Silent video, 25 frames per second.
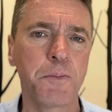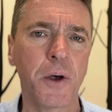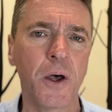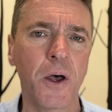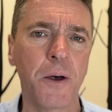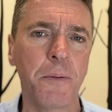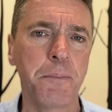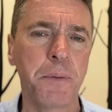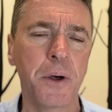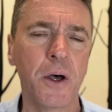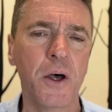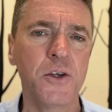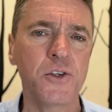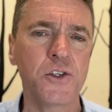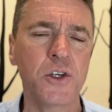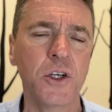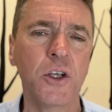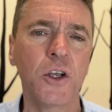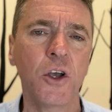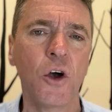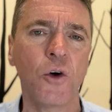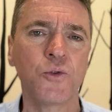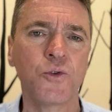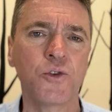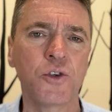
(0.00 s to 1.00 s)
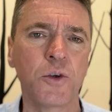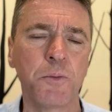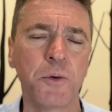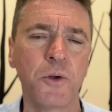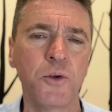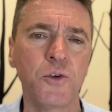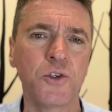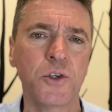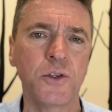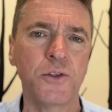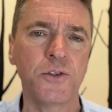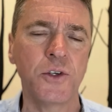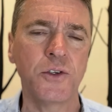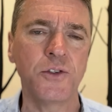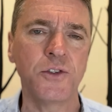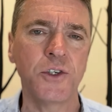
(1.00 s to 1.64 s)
per person contribution to